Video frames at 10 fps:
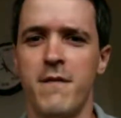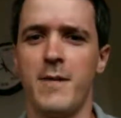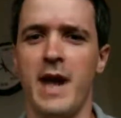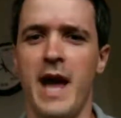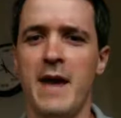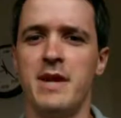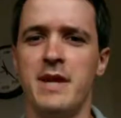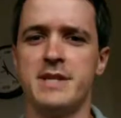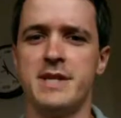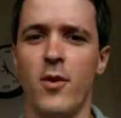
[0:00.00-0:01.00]
I mean,
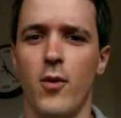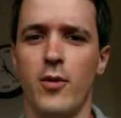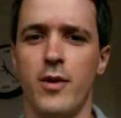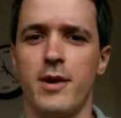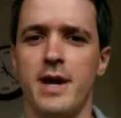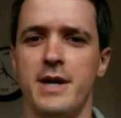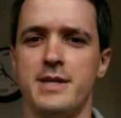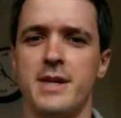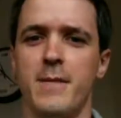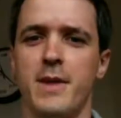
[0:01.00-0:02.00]
AdminSDHolder is
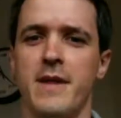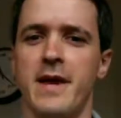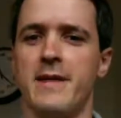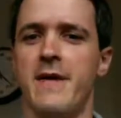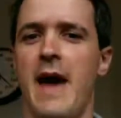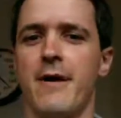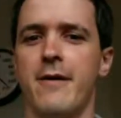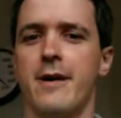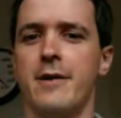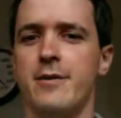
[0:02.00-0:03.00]
something that an attacker
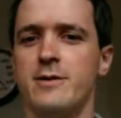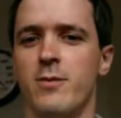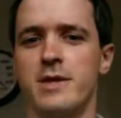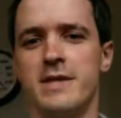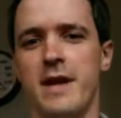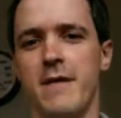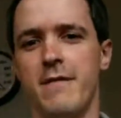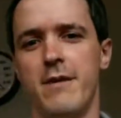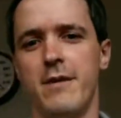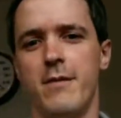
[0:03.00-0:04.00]
can use once they've
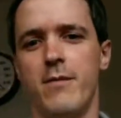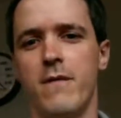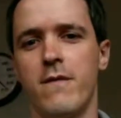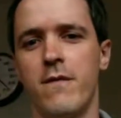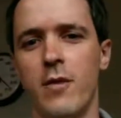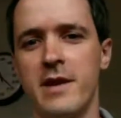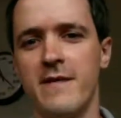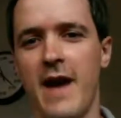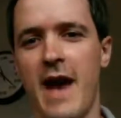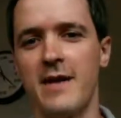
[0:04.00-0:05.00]
performed the
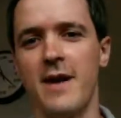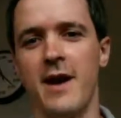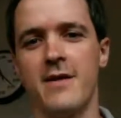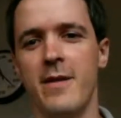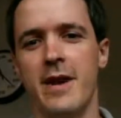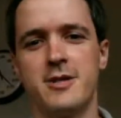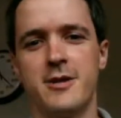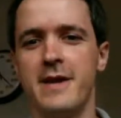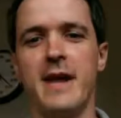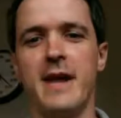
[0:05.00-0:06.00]
attack to make sure
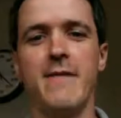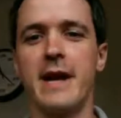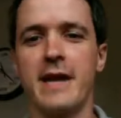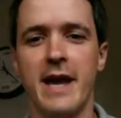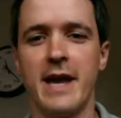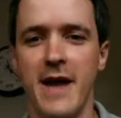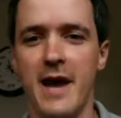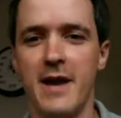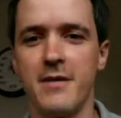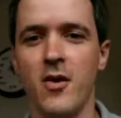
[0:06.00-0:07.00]
they never get kicked out
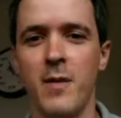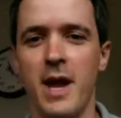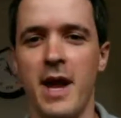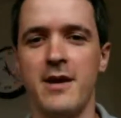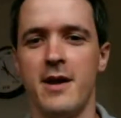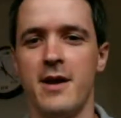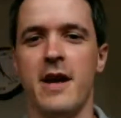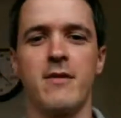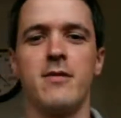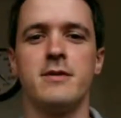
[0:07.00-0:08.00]
of a domain and
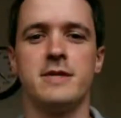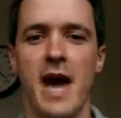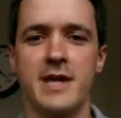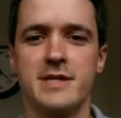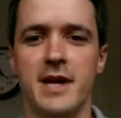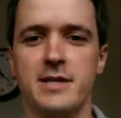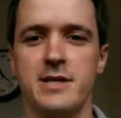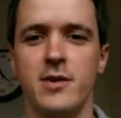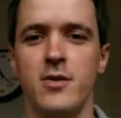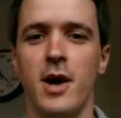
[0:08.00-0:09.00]
never lose access
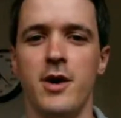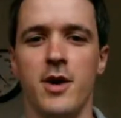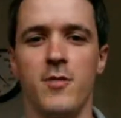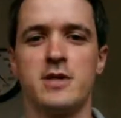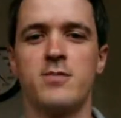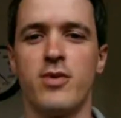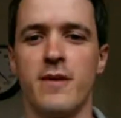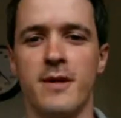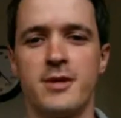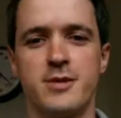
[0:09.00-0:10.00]
to their most
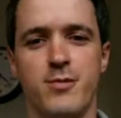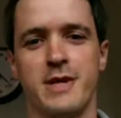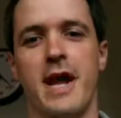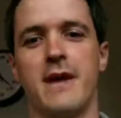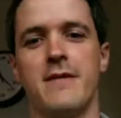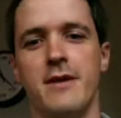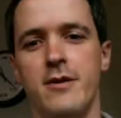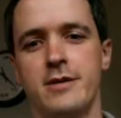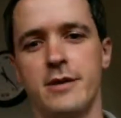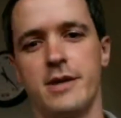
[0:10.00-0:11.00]
privileged, protected
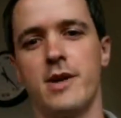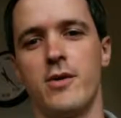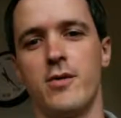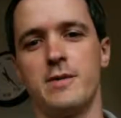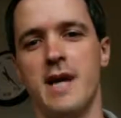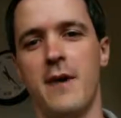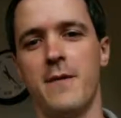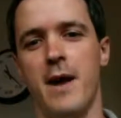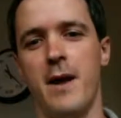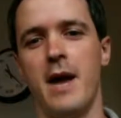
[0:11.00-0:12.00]
users and groups out
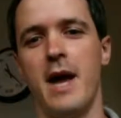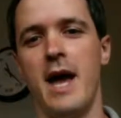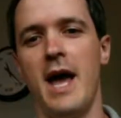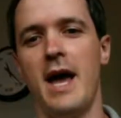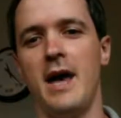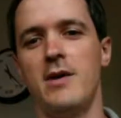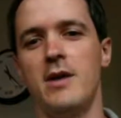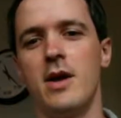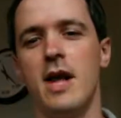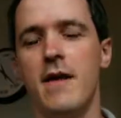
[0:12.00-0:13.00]
there.
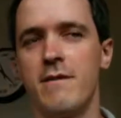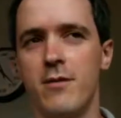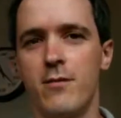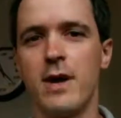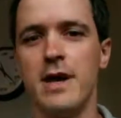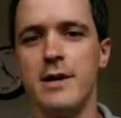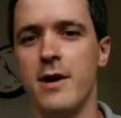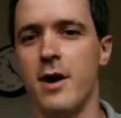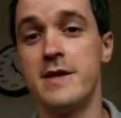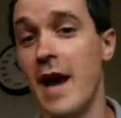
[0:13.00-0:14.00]
And if you read
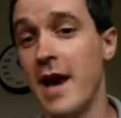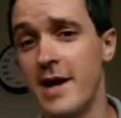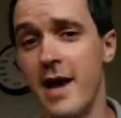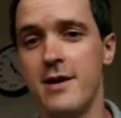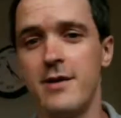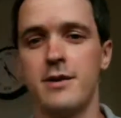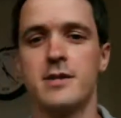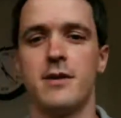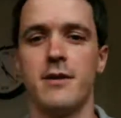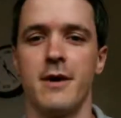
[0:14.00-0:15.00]
on TechNet, you're
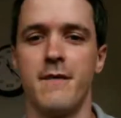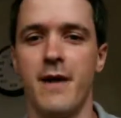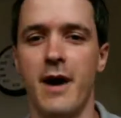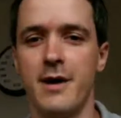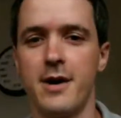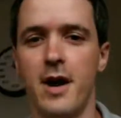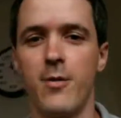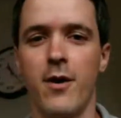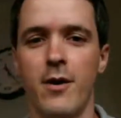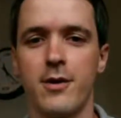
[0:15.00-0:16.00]
certainly going to find a couple
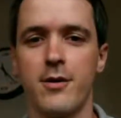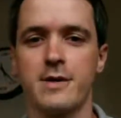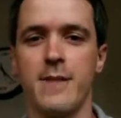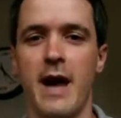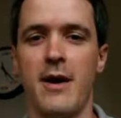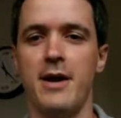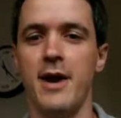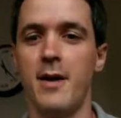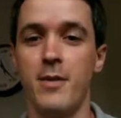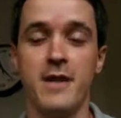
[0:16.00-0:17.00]
articles about it.
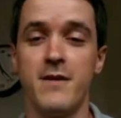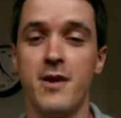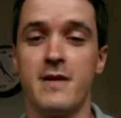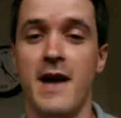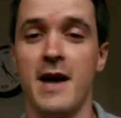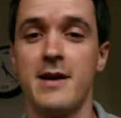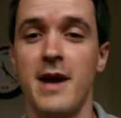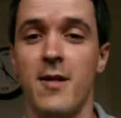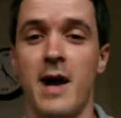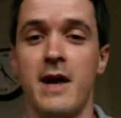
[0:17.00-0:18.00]
But even on TechNet, a
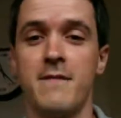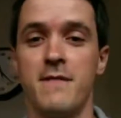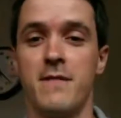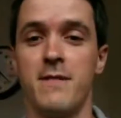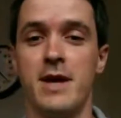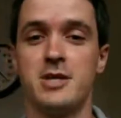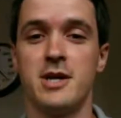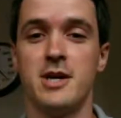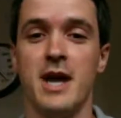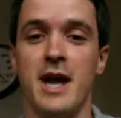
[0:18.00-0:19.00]
lot of the
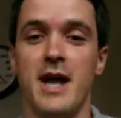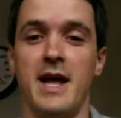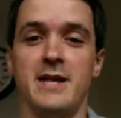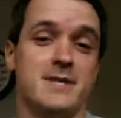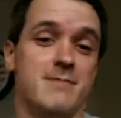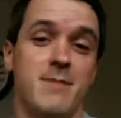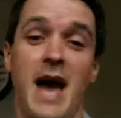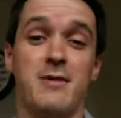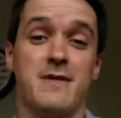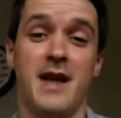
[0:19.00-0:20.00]
information, it's
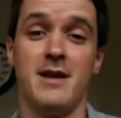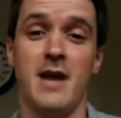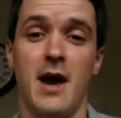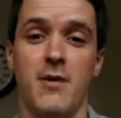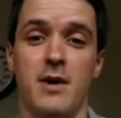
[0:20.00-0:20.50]
outdated now.